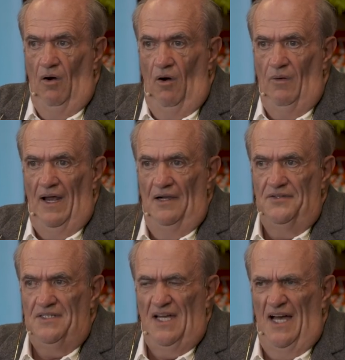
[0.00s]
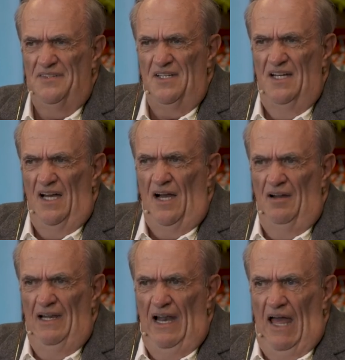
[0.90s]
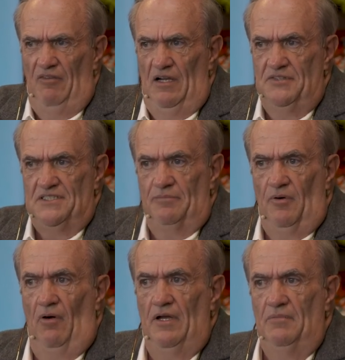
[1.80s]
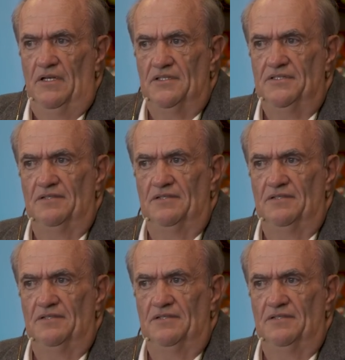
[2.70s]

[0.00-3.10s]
or else has her level of disappointment is so